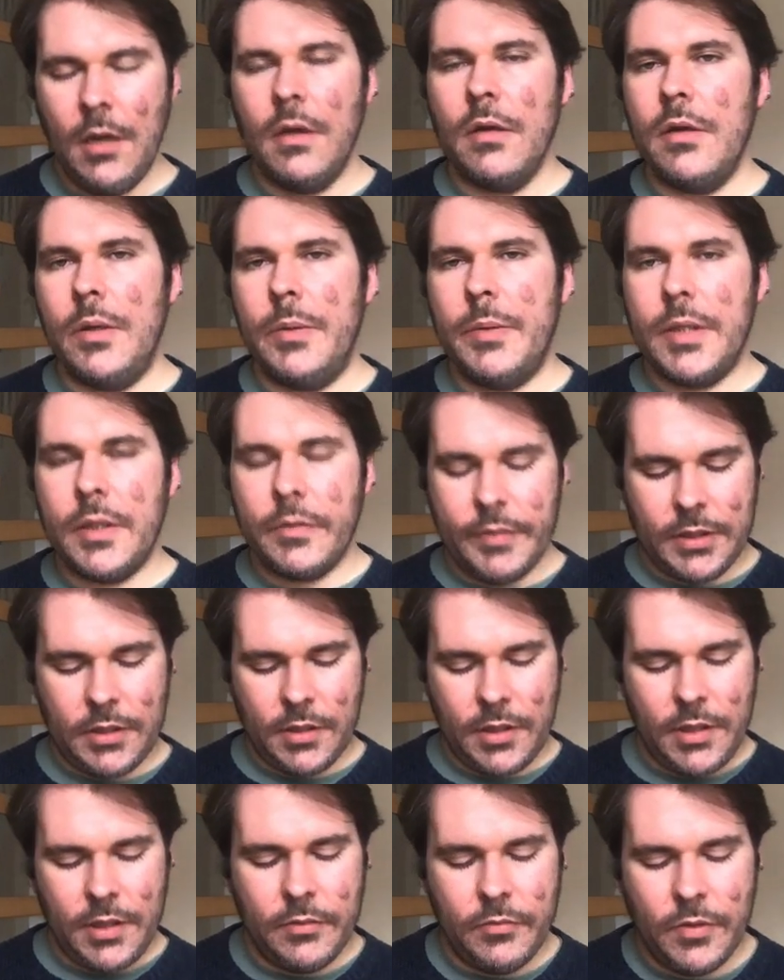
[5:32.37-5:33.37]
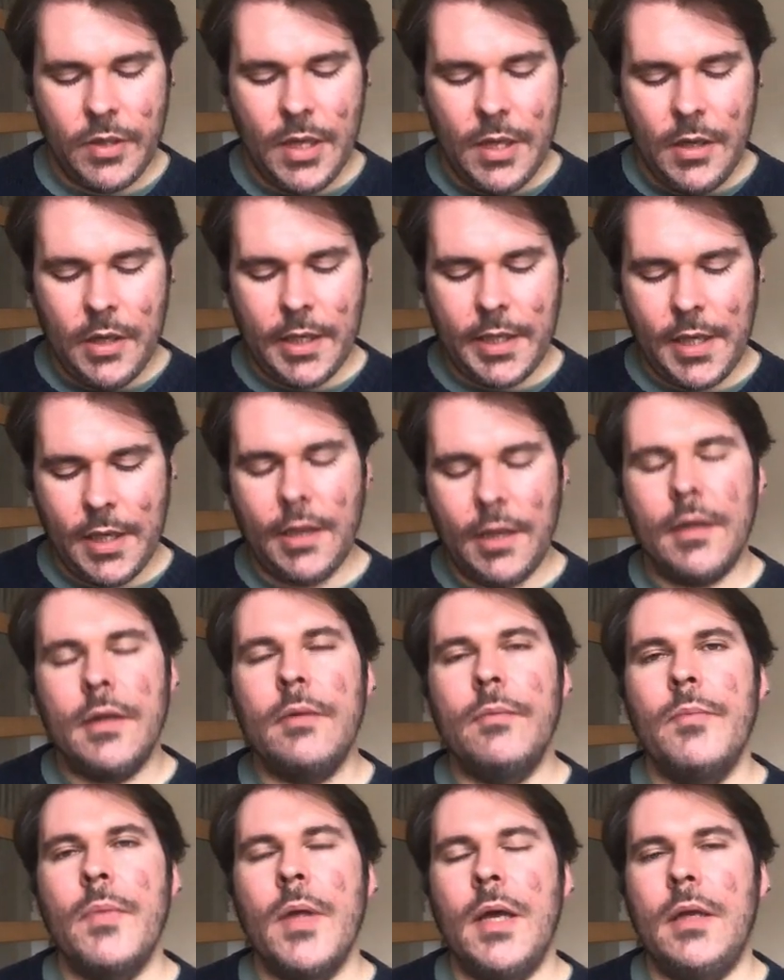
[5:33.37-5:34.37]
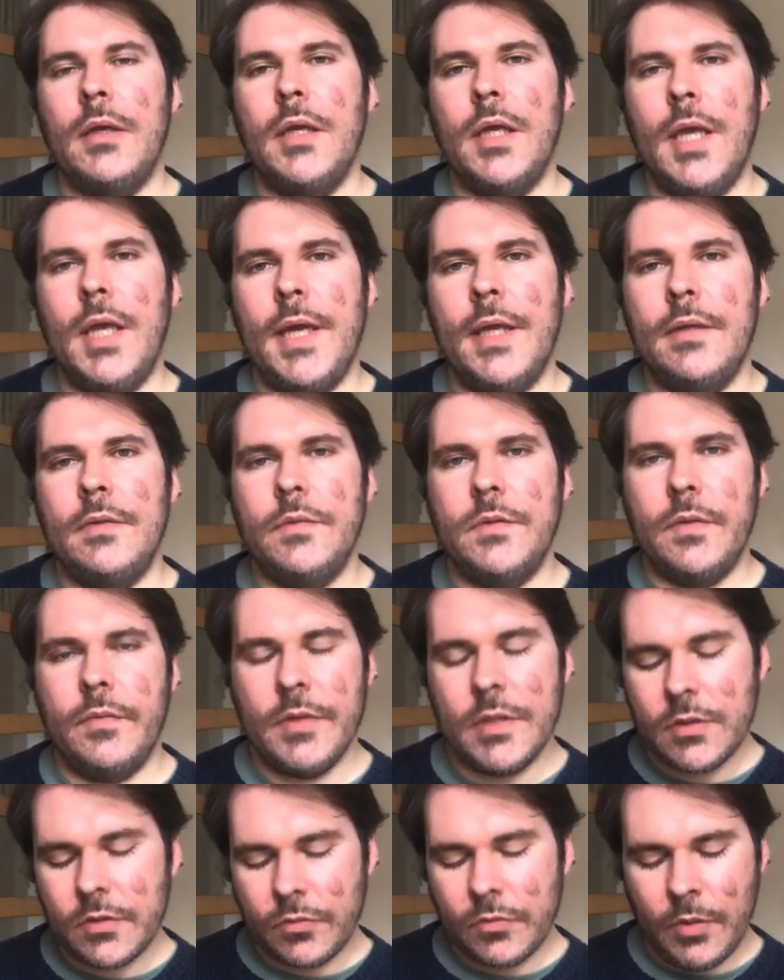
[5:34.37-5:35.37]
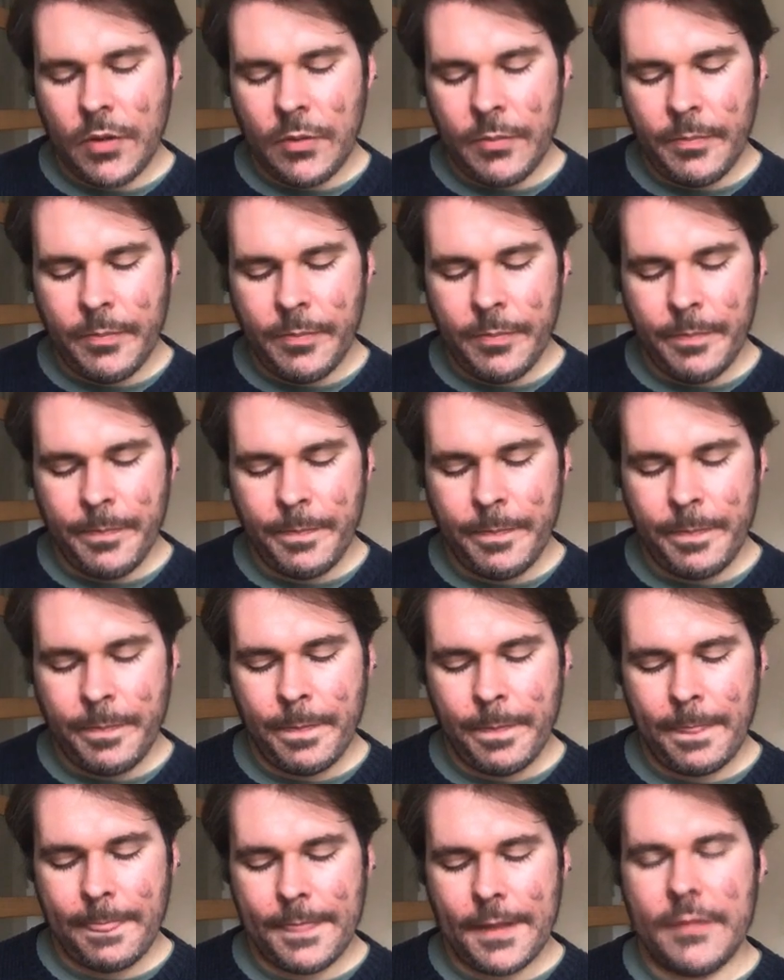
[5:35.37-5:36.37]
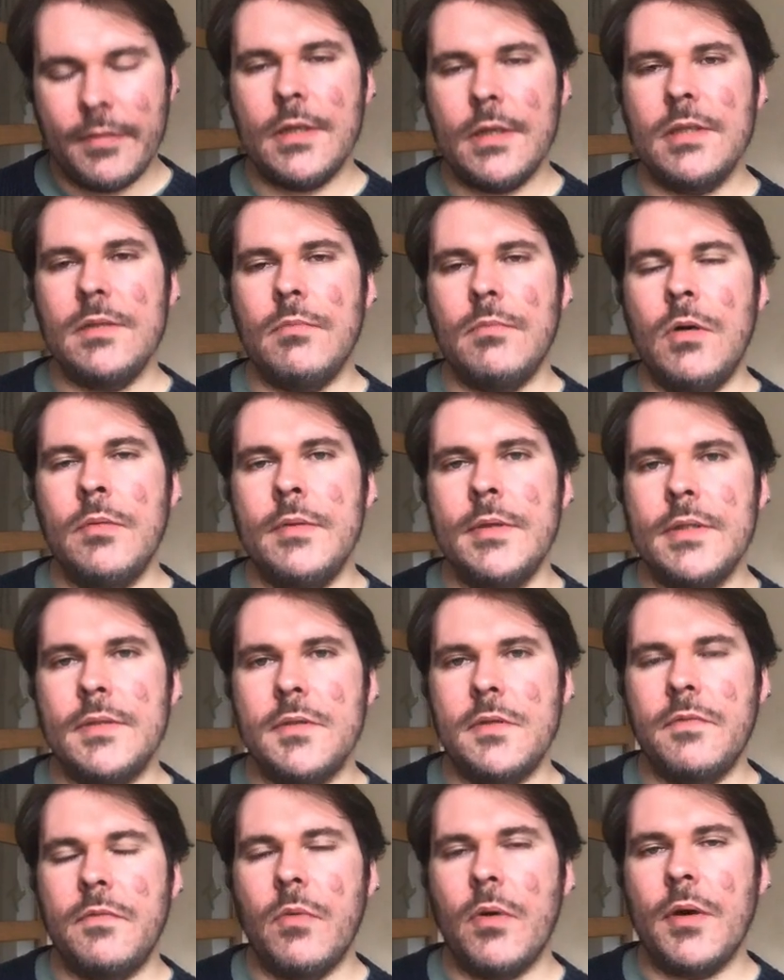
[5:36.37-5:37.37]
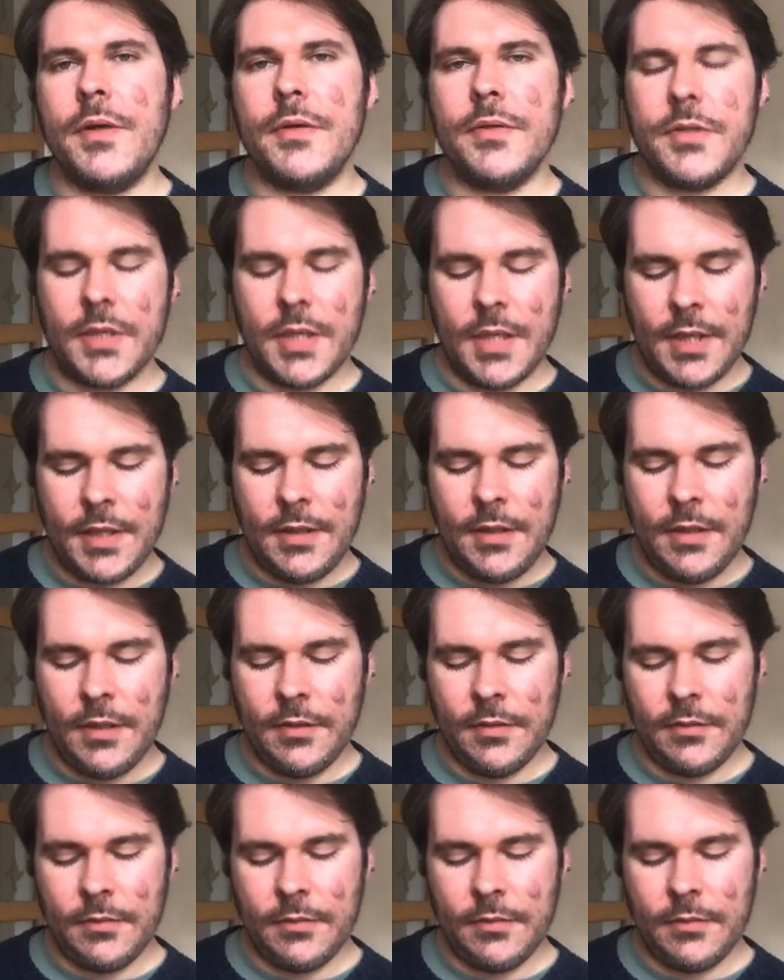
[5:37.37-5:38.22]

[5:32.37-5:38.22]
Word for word: He will return again and again to this room and these moments of watershed.